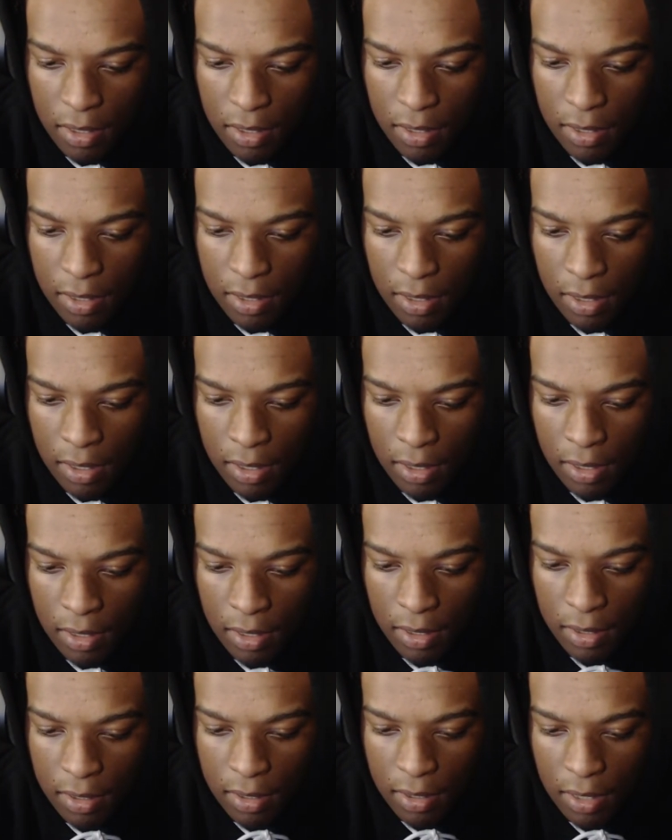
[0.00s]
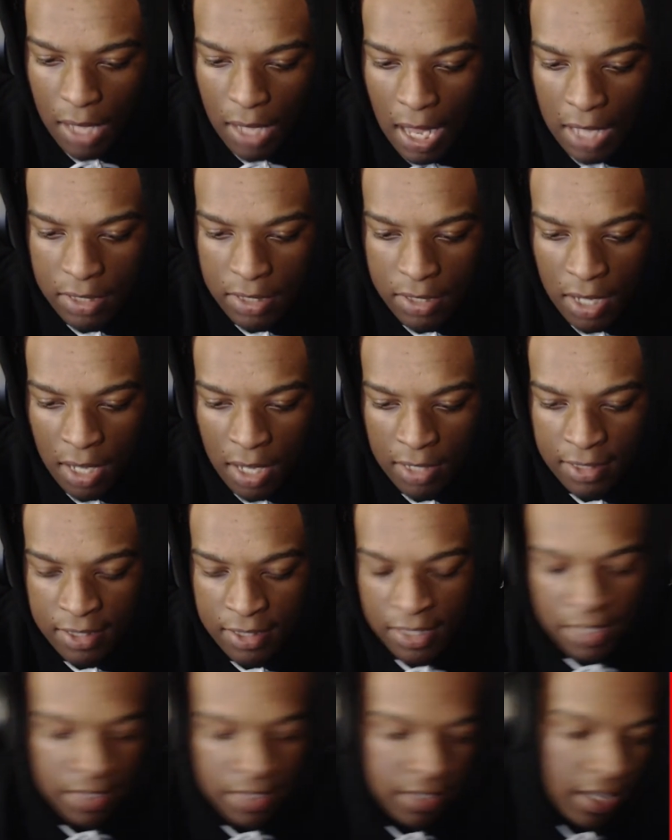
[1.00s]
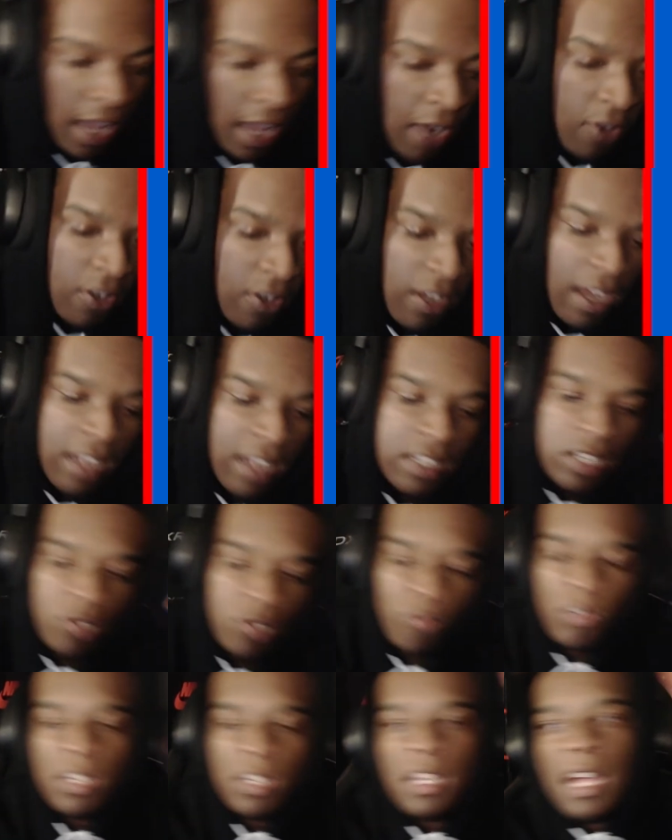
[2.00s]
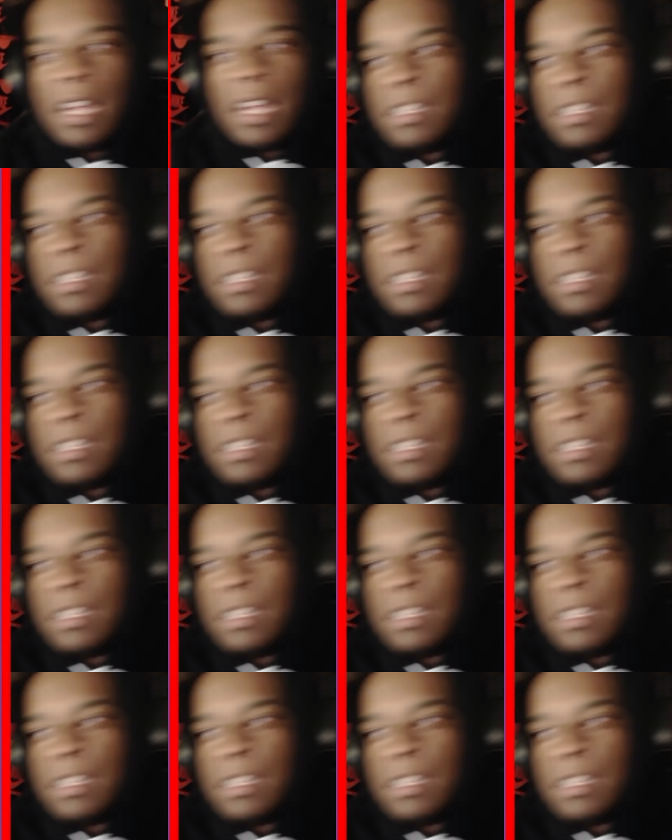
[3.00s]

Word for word: uh, I I just I don't know. I just realized